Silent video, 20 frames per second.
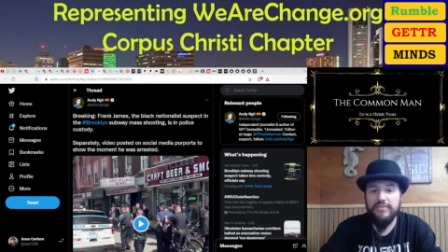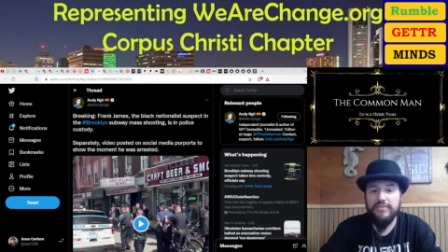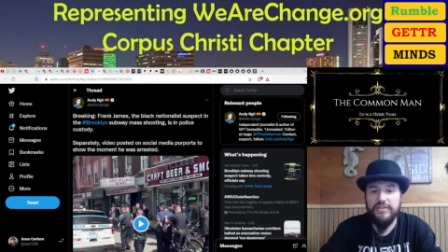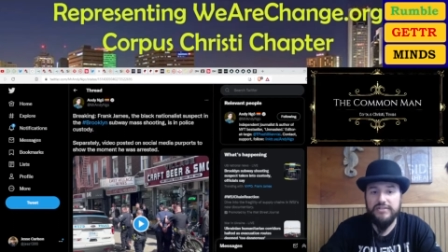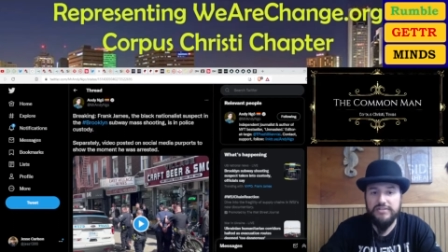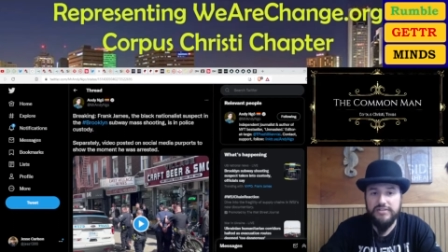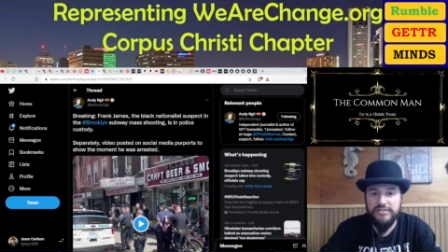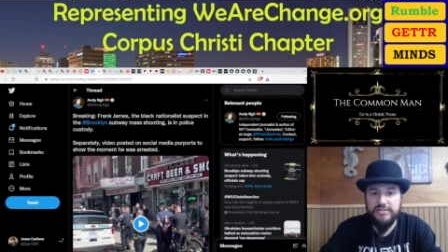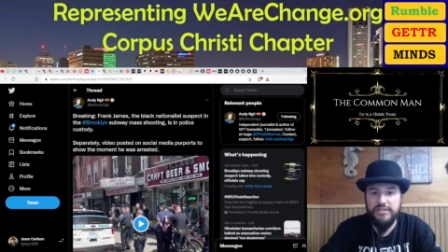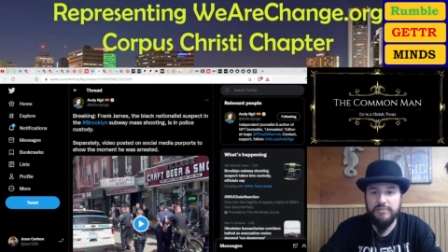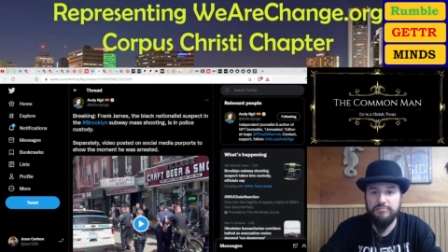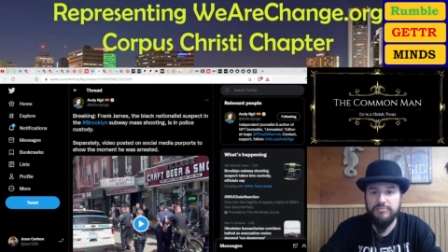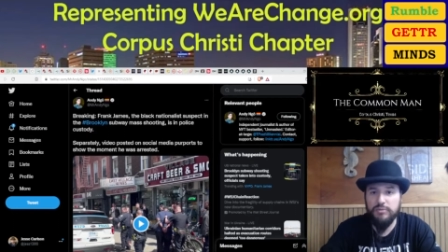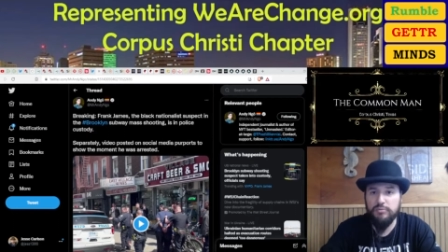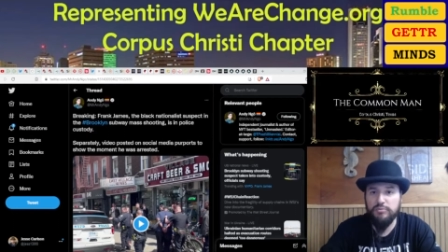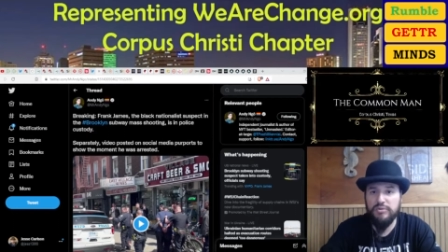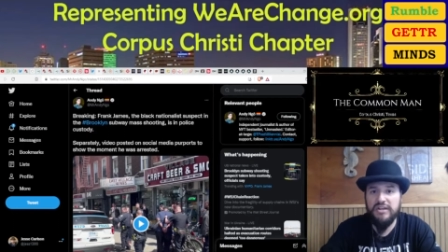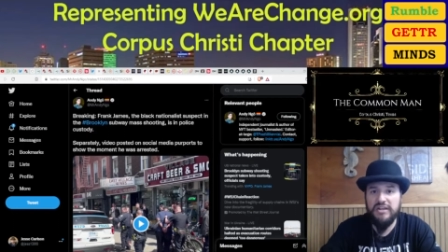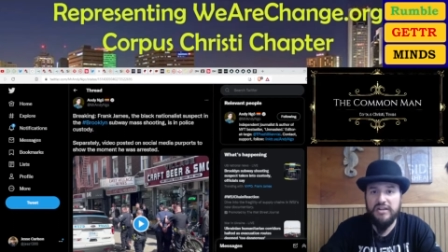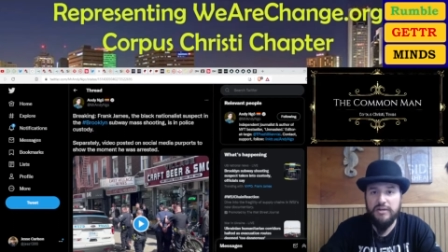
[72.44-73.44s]
This is
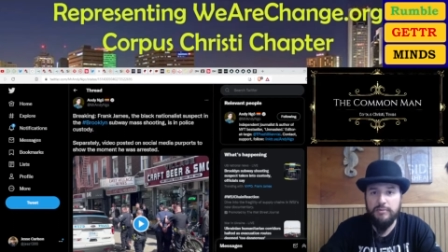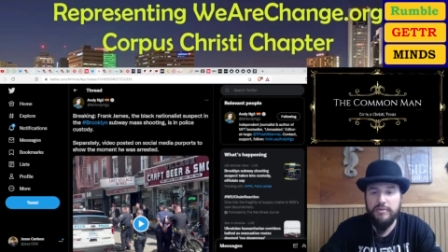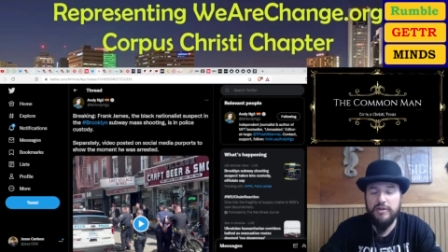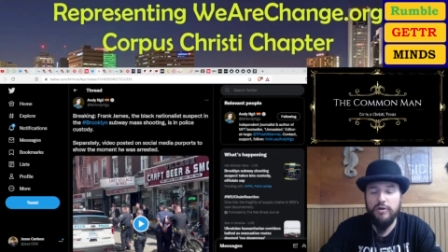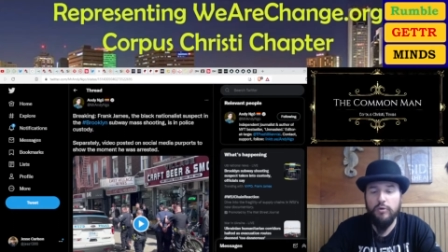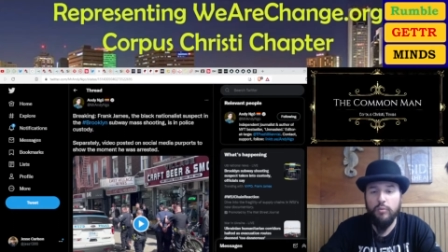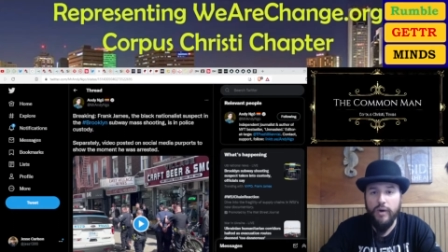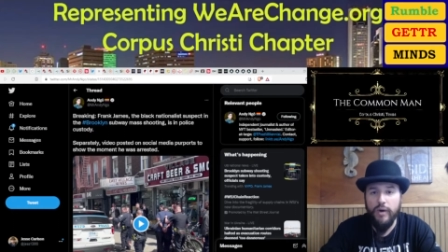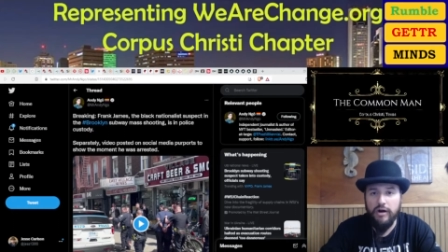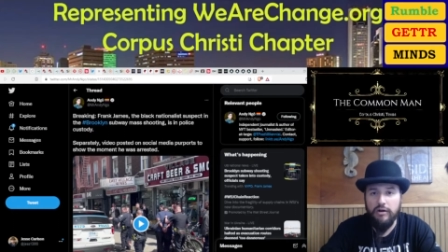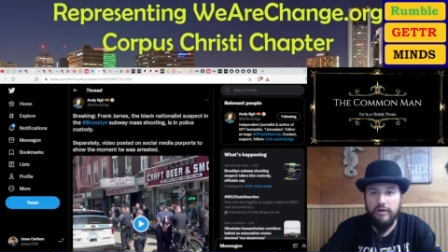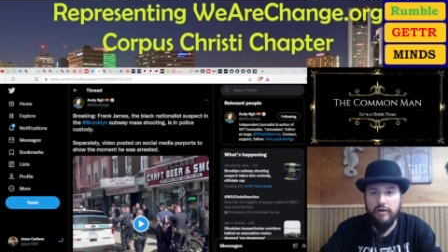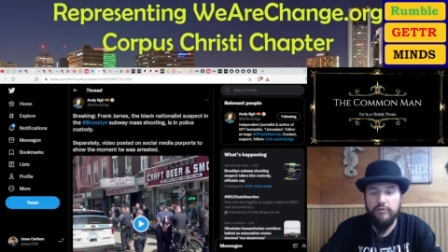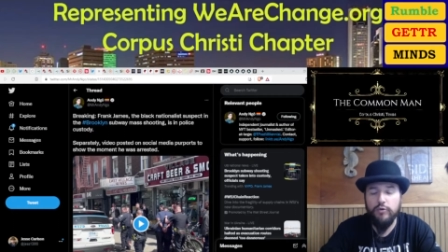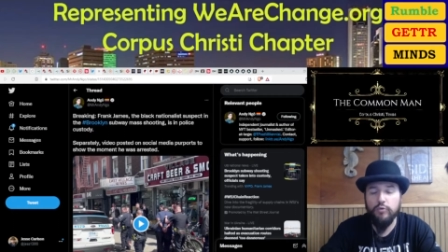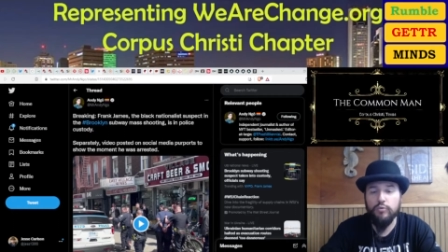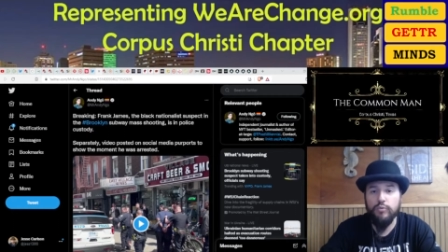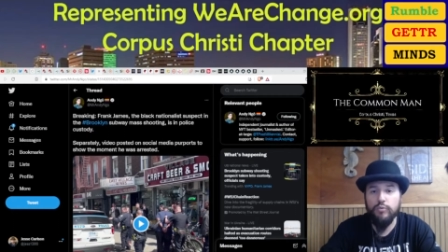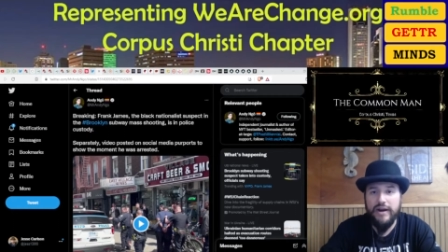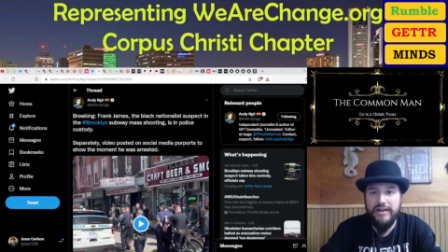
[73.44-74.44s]
something we need to be aware of.
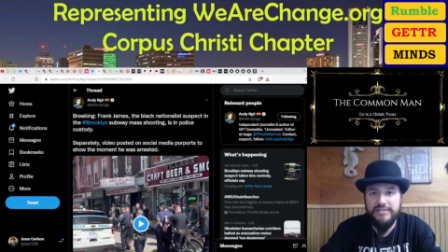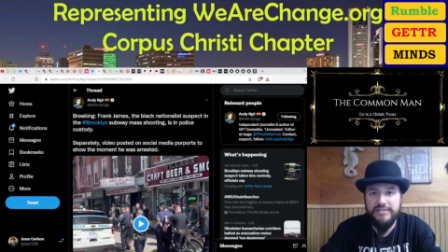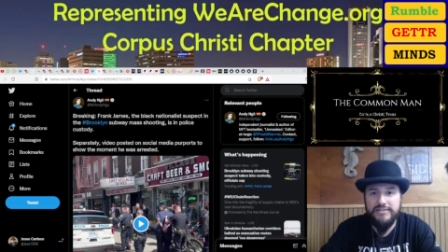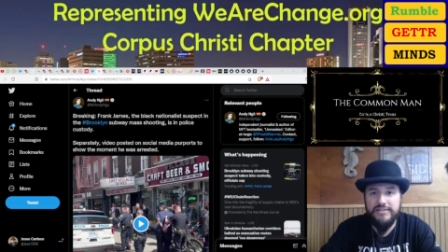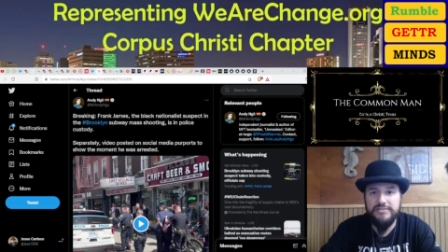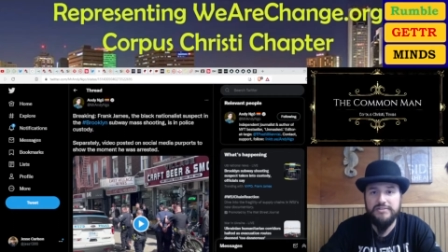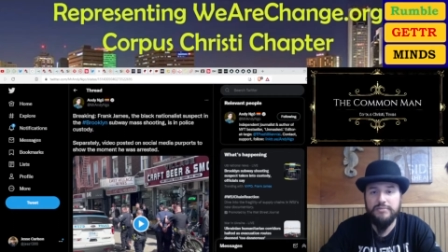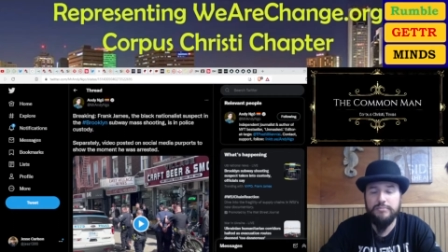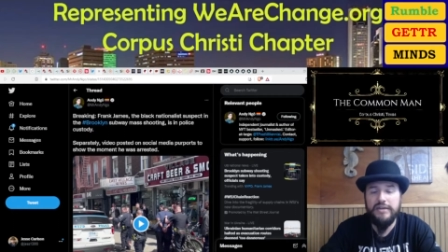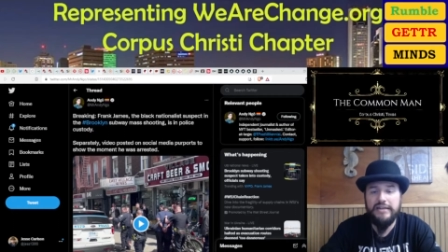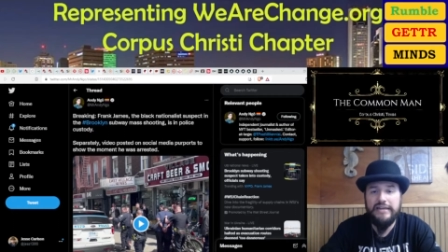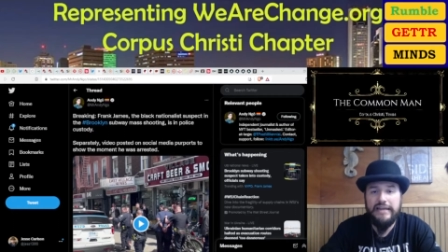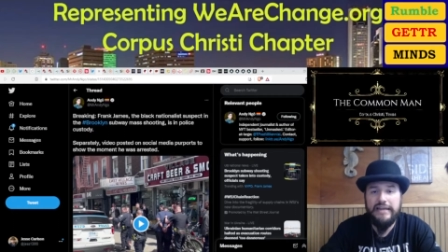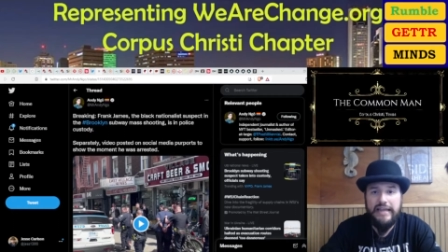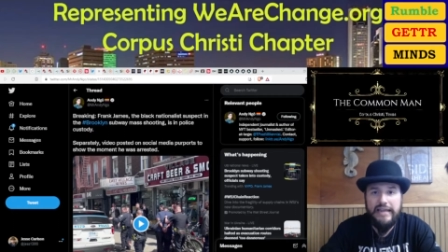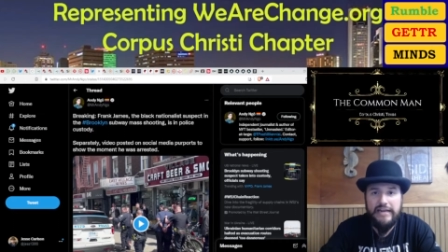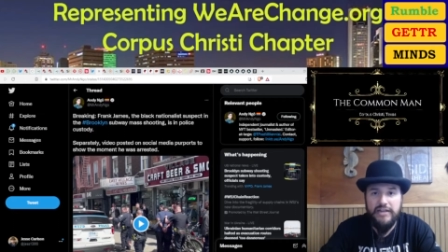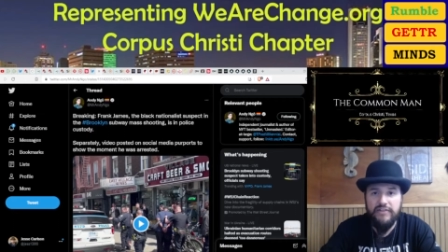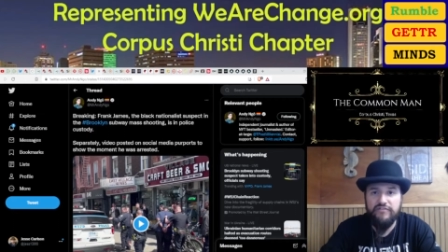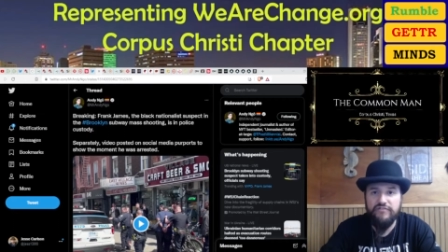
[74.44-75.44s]
Racism in
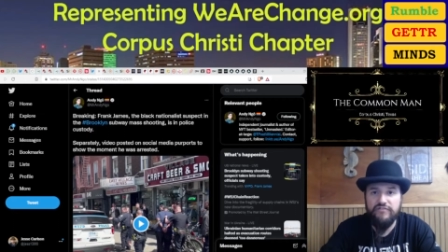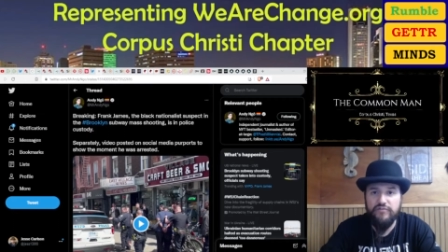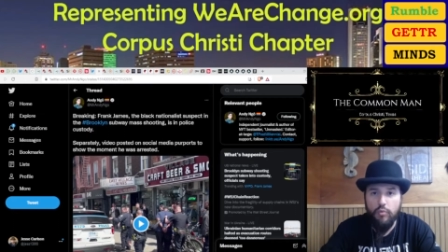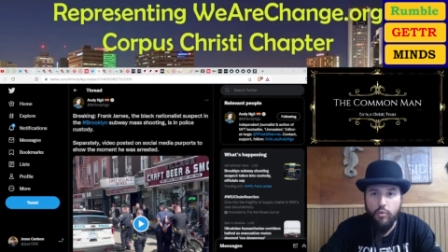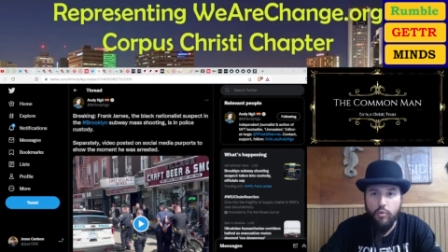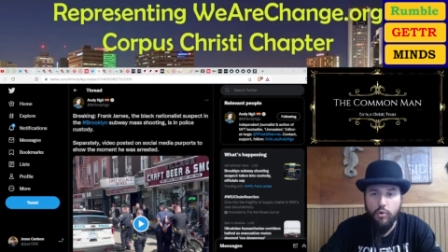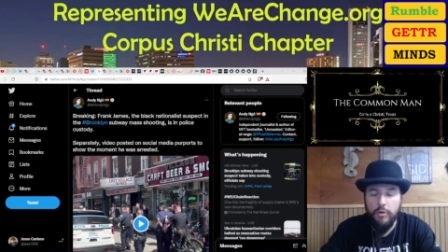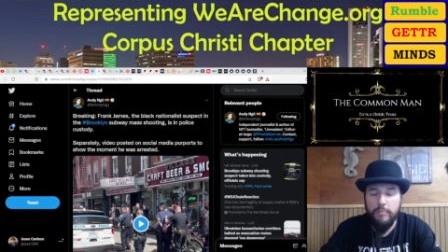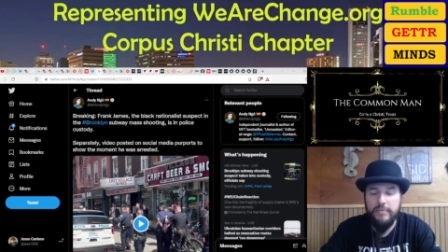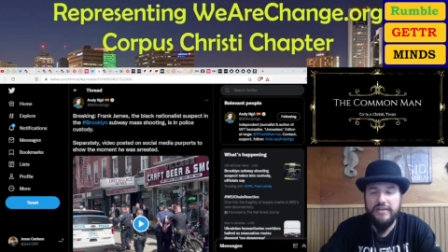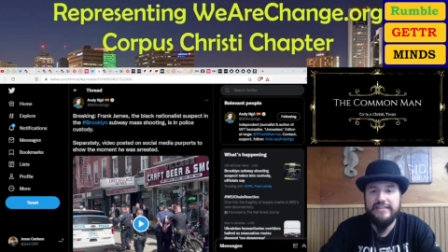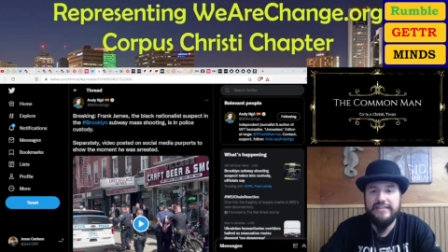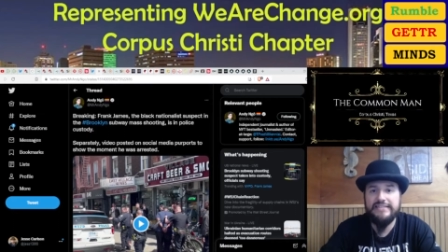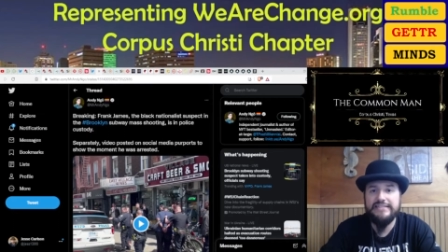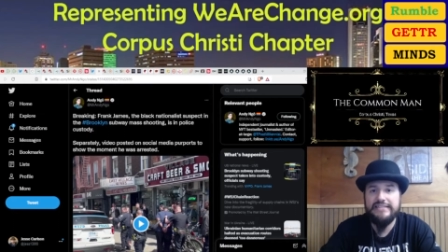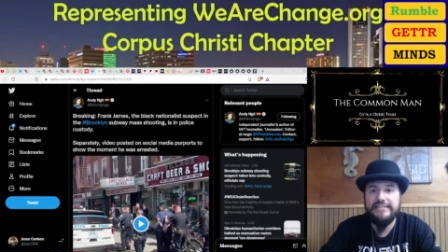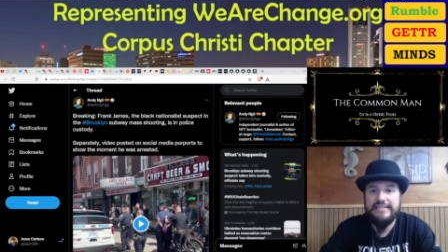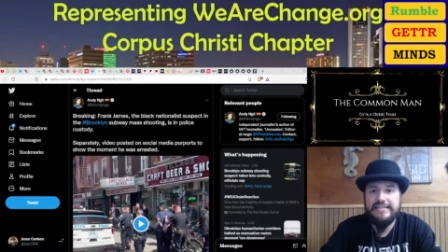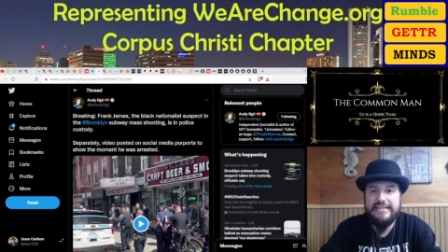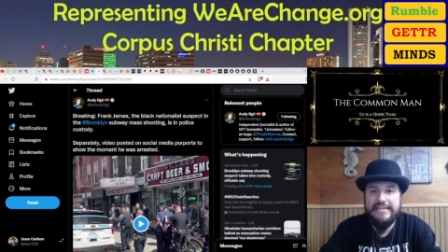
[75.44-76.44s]
any form
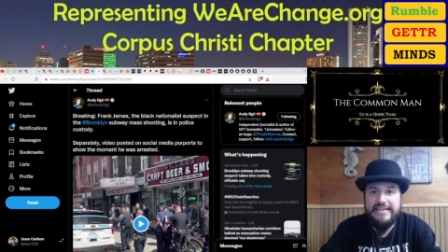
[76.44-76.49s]
is